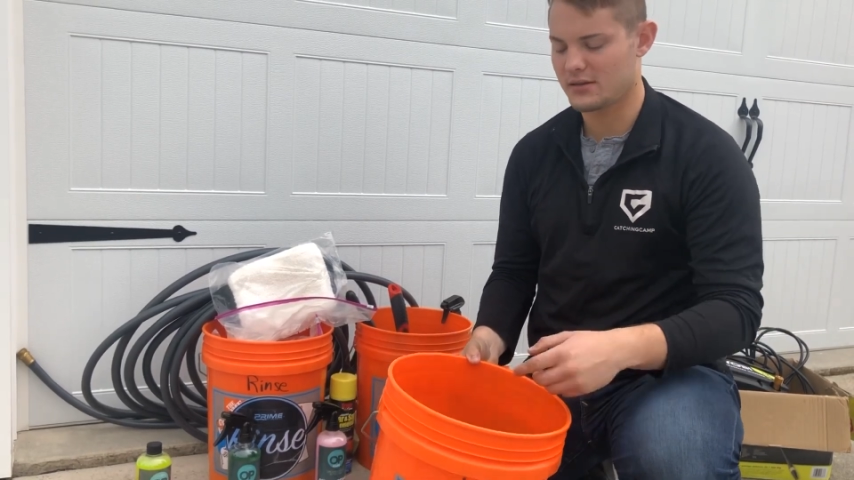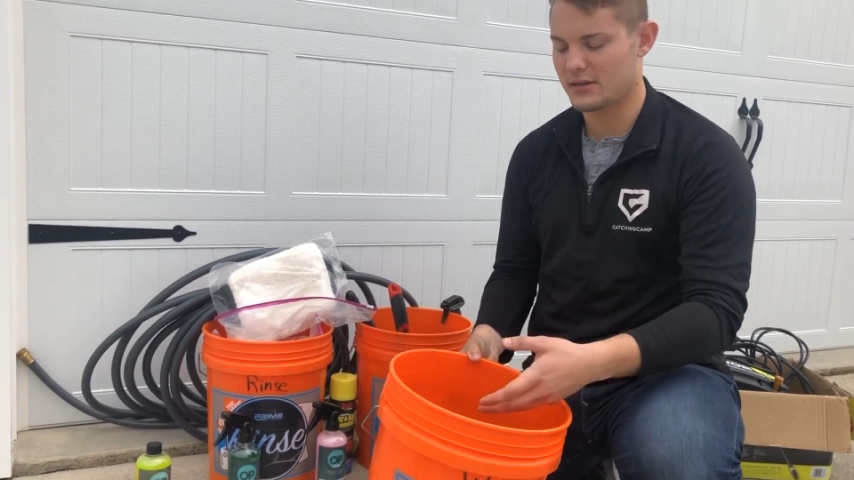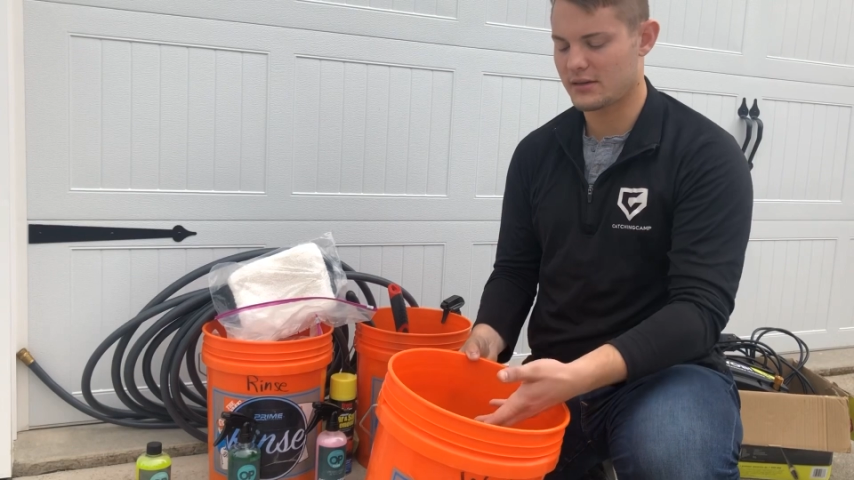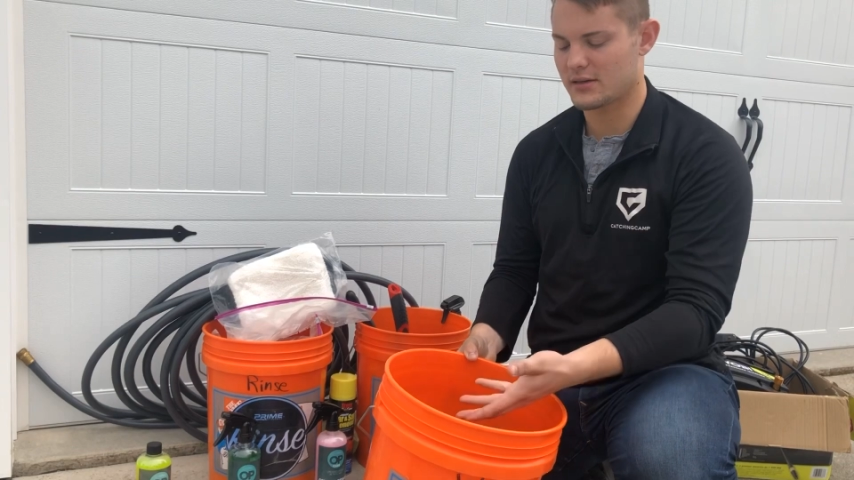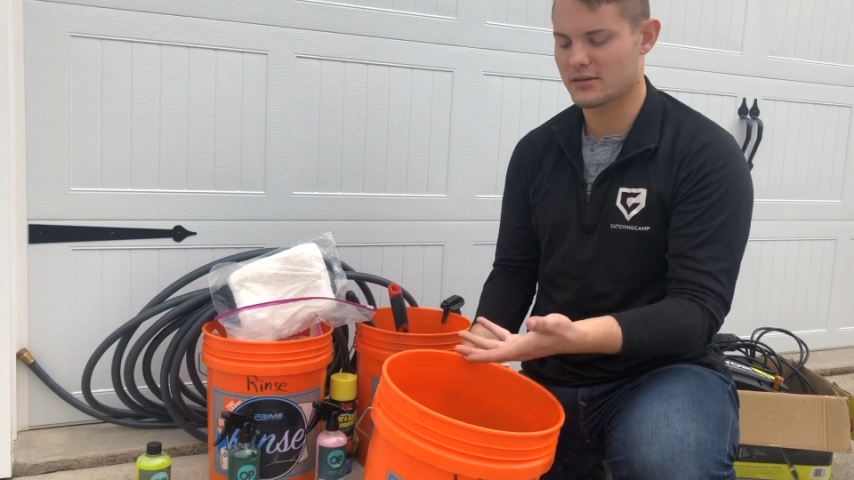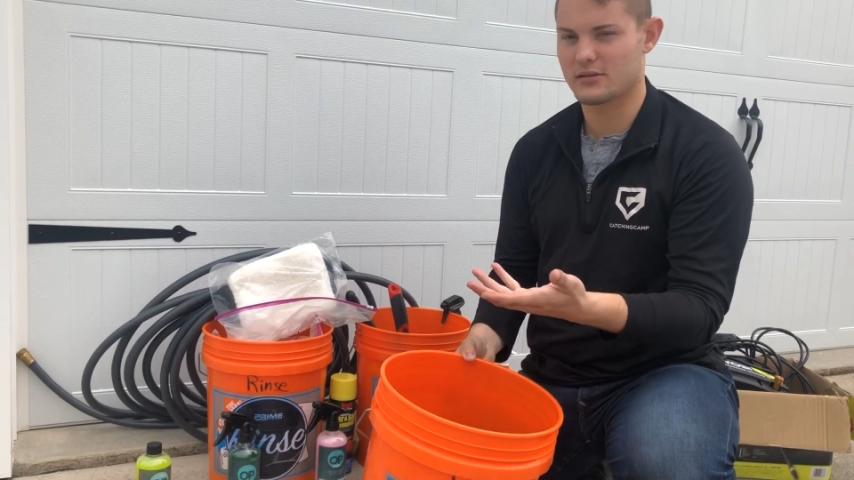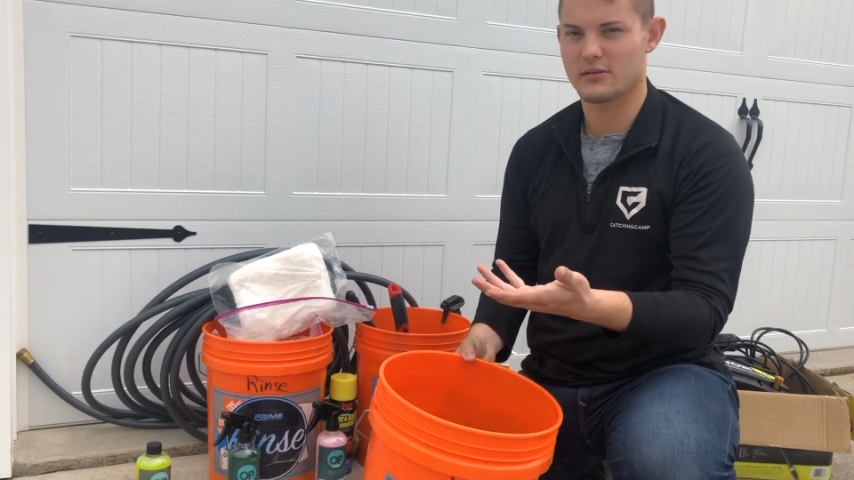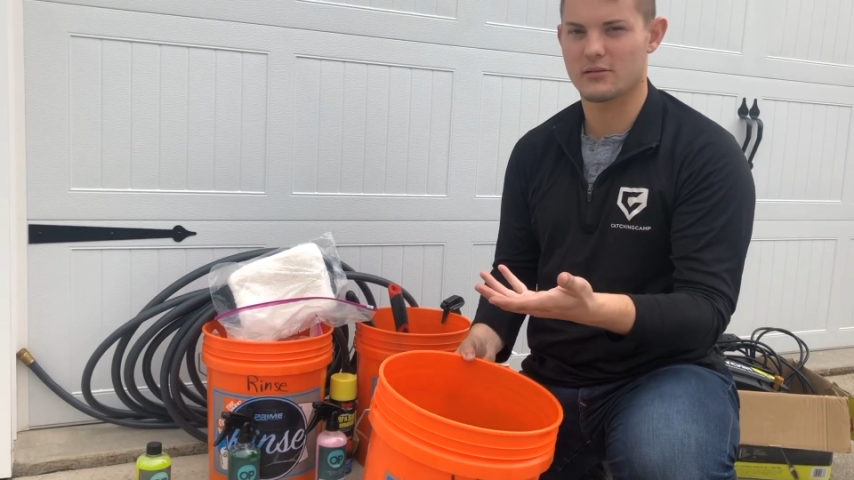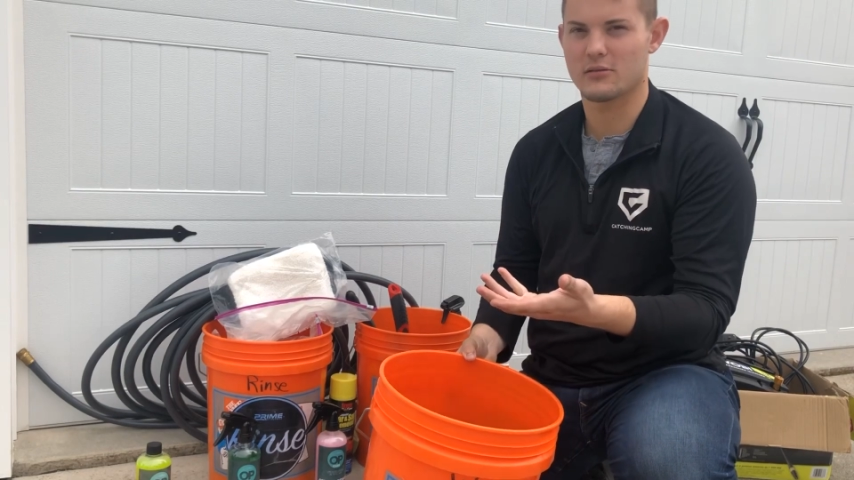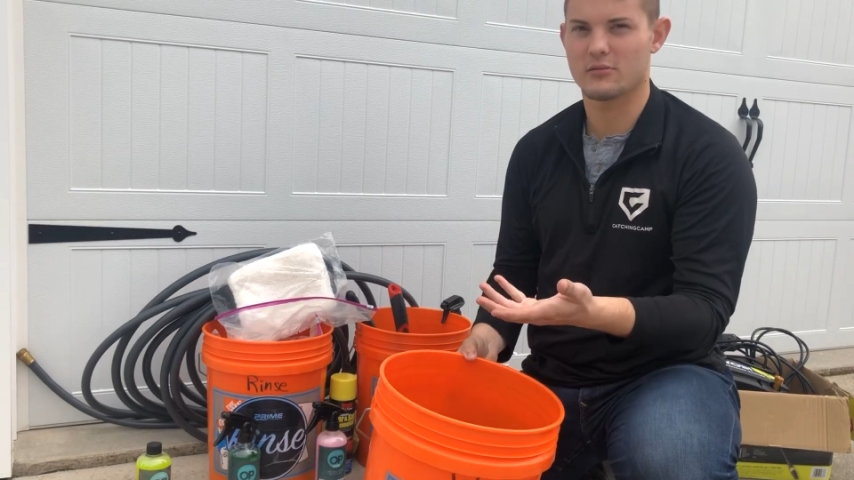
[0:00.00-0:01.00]
it doesn't
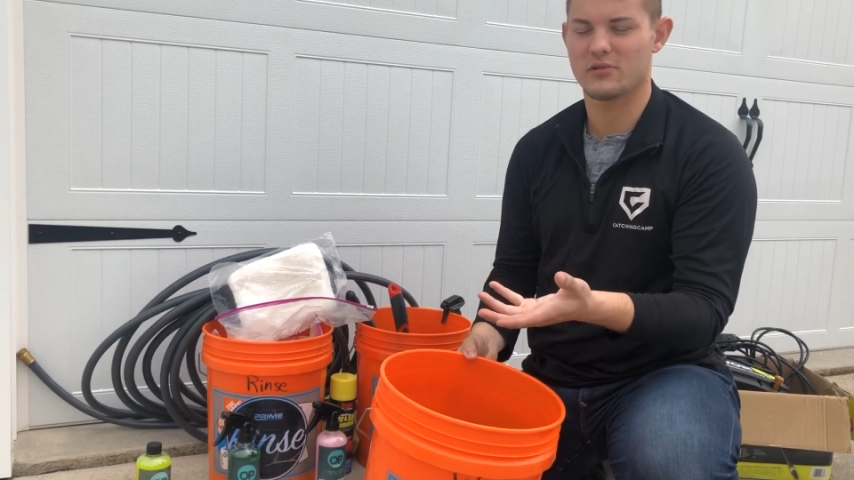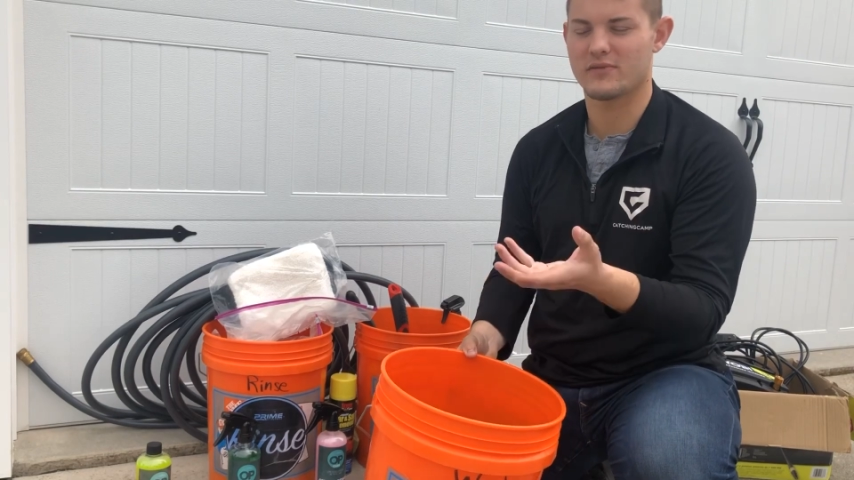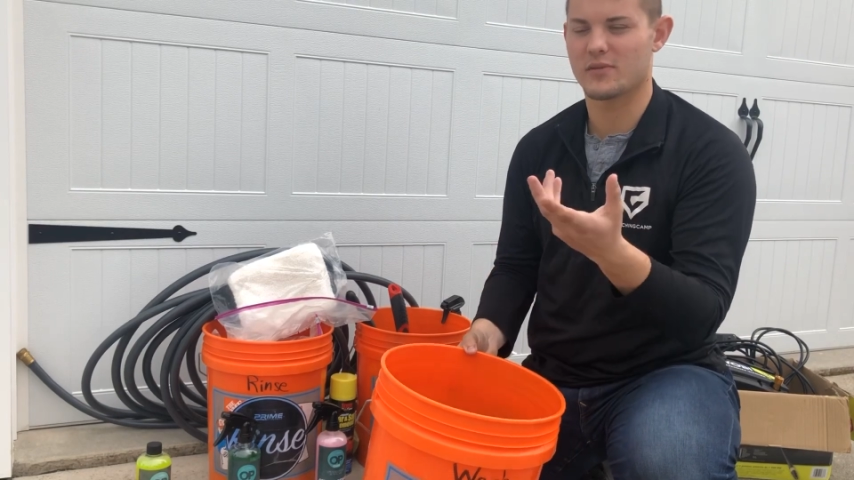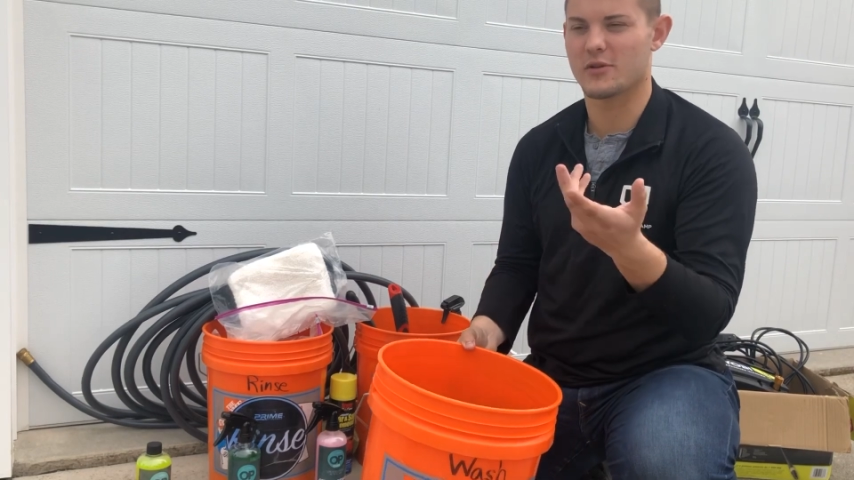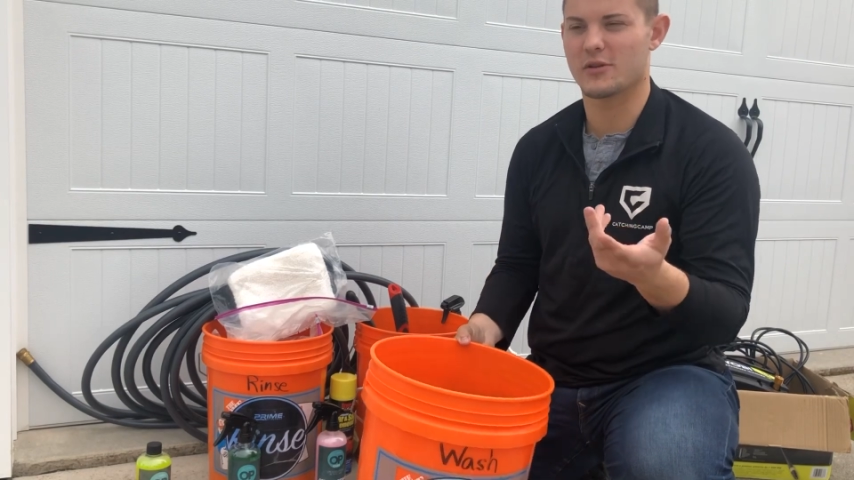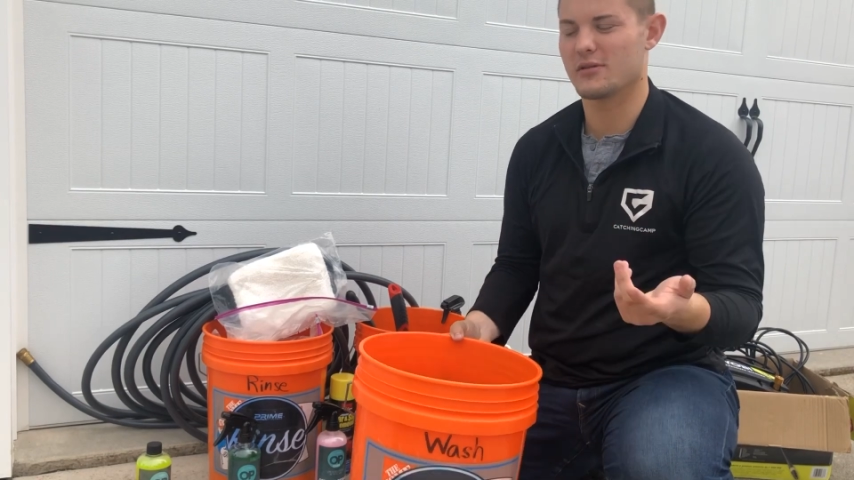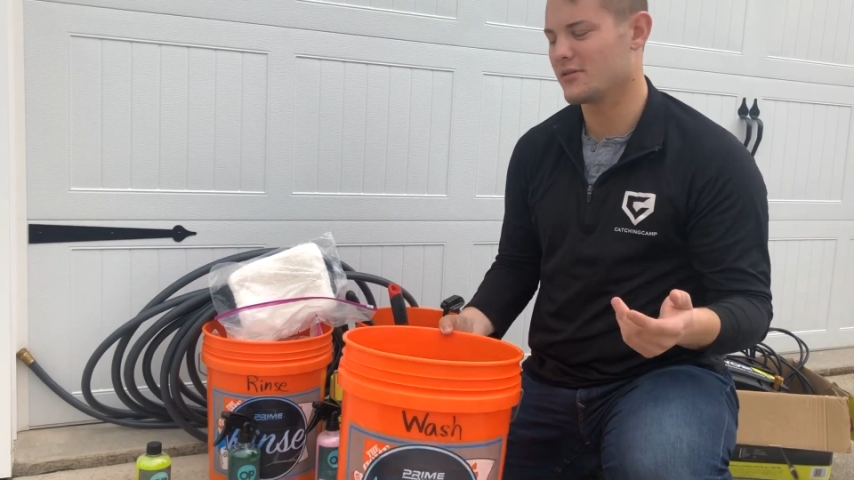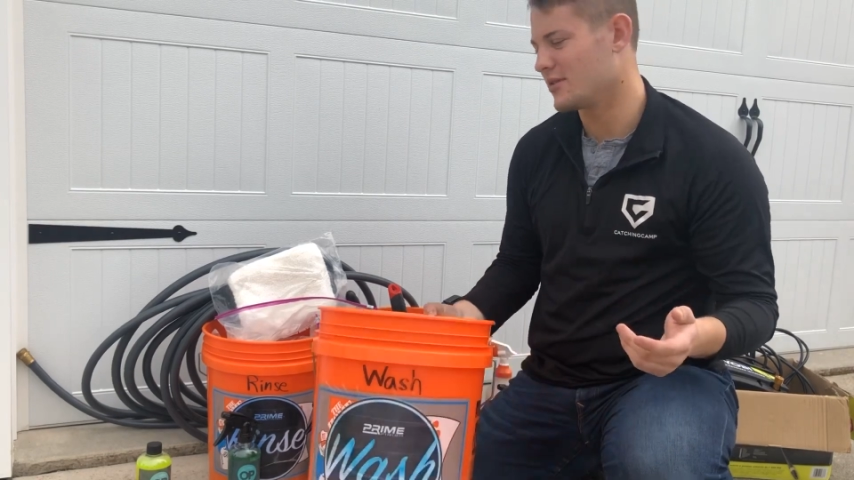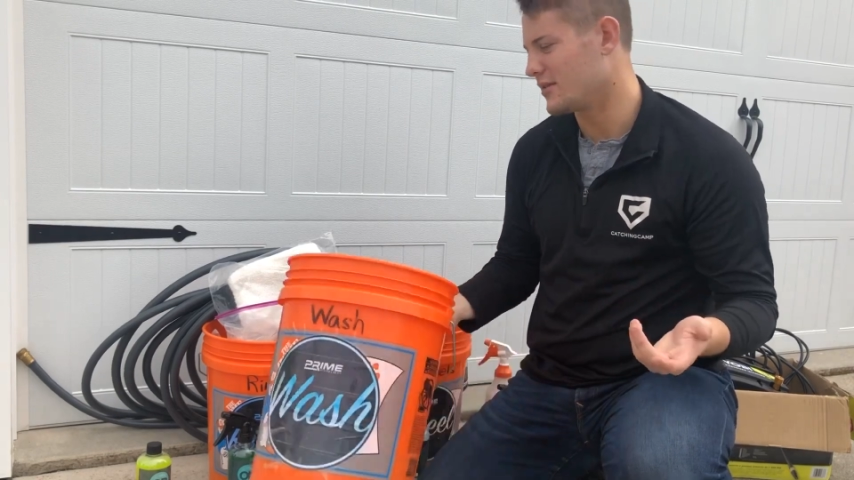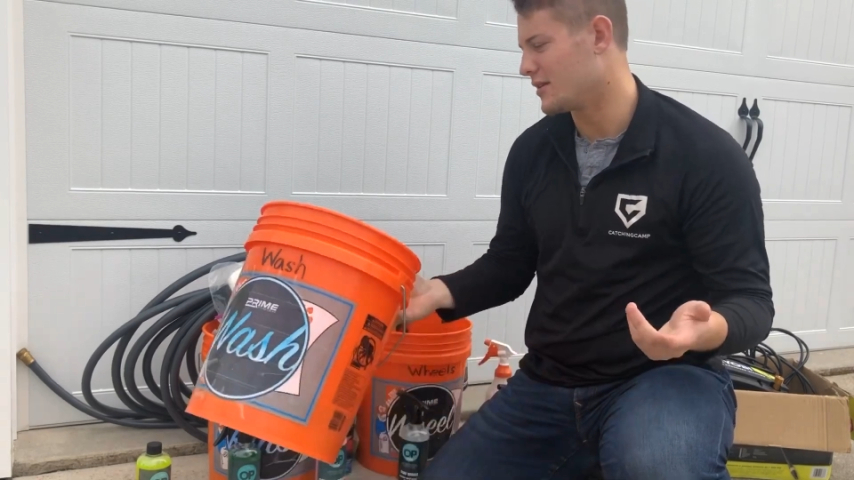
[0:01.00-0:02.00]
lift up dirt
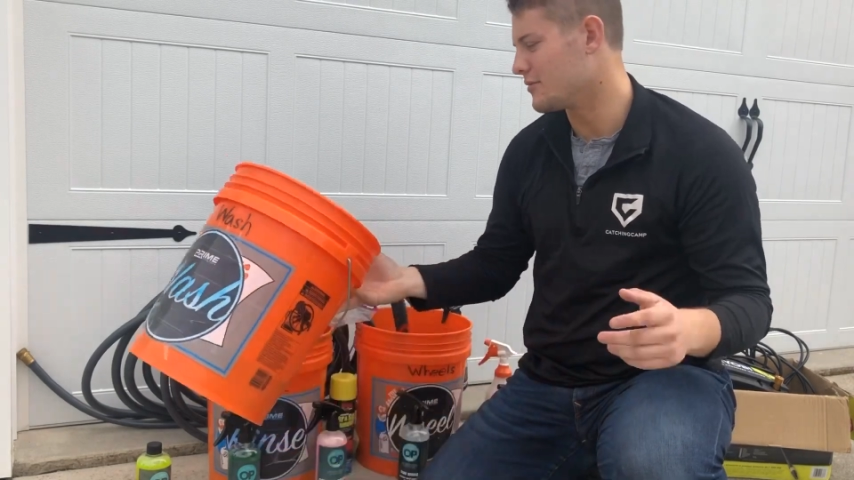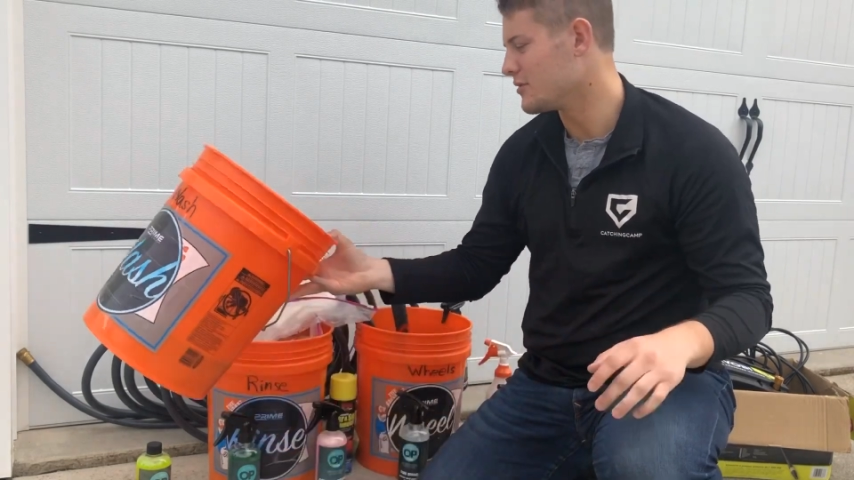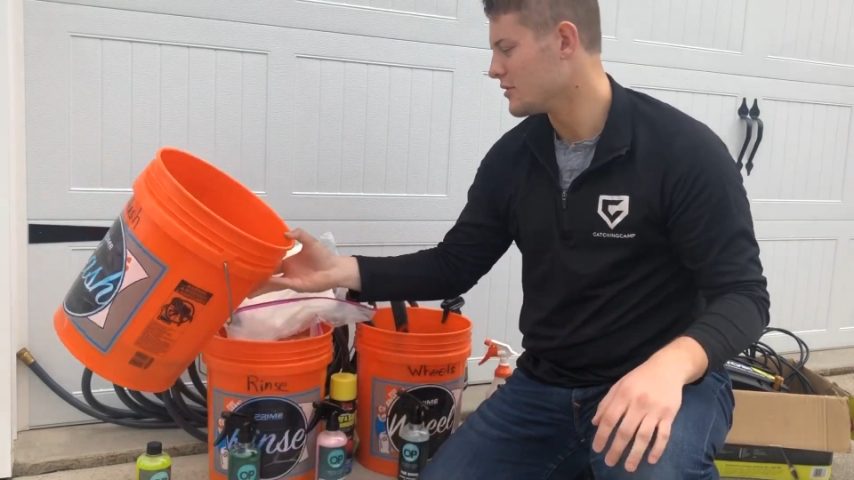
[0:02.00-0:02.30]
and then